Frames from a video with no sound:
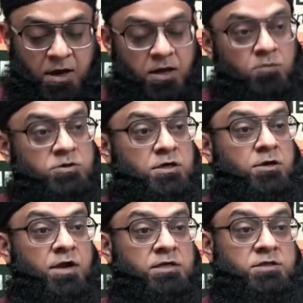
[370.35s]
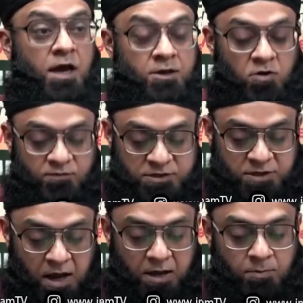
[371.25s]
He was a great Zahid of his
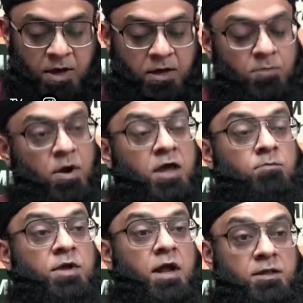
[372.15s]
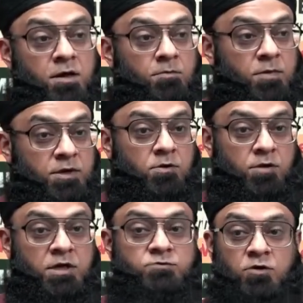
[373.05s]
time. Ibrahim bin Adham, you know,
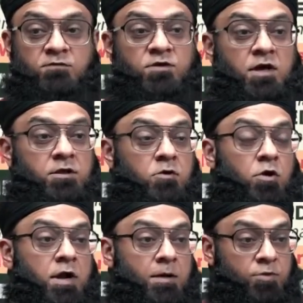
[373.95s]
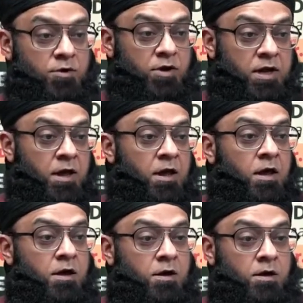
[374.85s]
he's one of the other contemporary
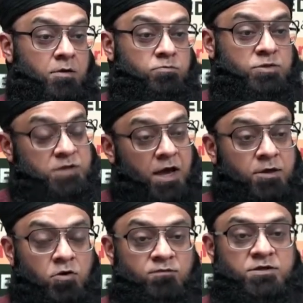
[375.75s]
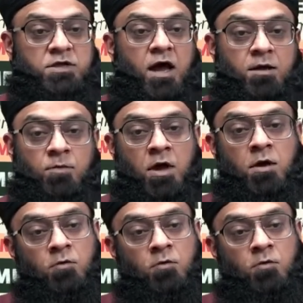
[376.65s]
uh, Zahid of his time.